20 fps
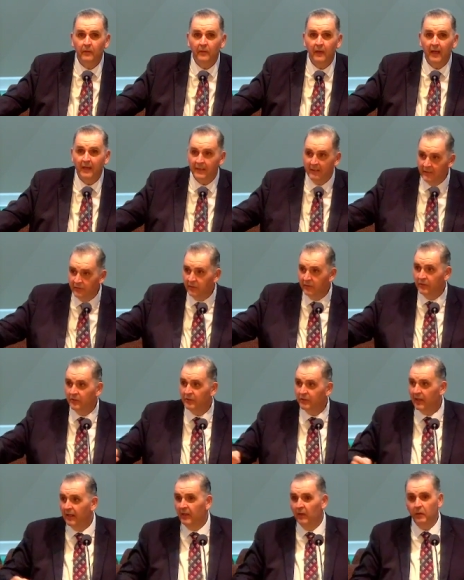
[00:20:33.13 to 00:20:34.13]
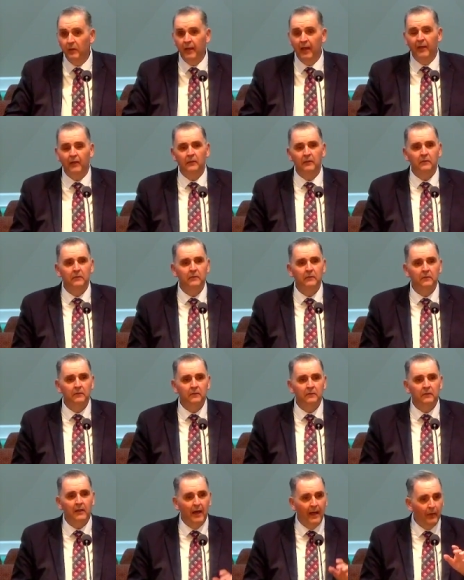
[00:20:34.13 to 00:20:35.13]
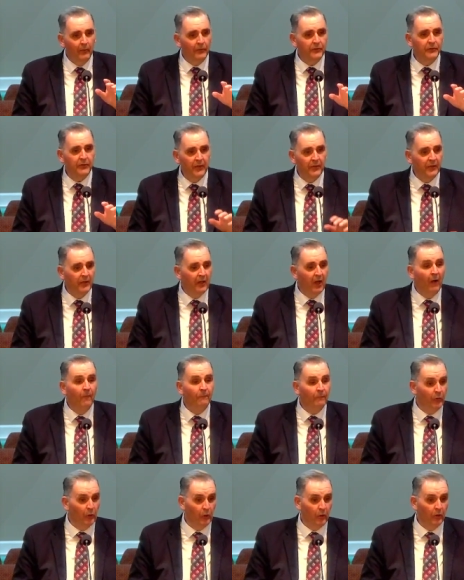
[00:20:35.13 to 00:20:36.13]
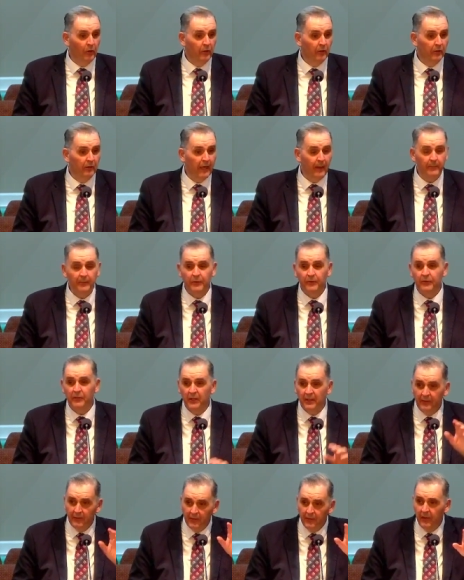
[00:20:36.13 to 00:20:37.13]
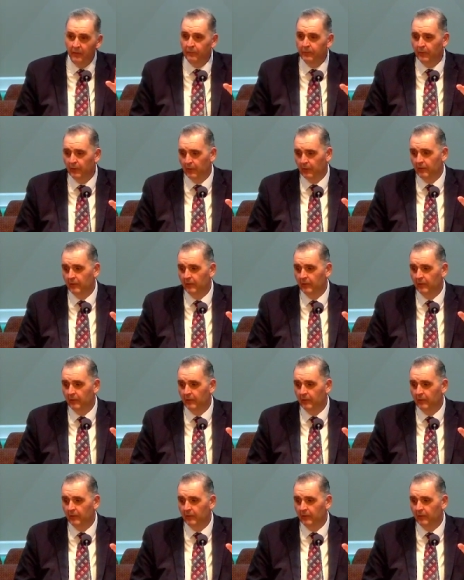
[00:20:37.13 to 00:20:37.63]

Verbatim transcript: And he's going to say, okay, I will send the comforter, capital C, the comforter.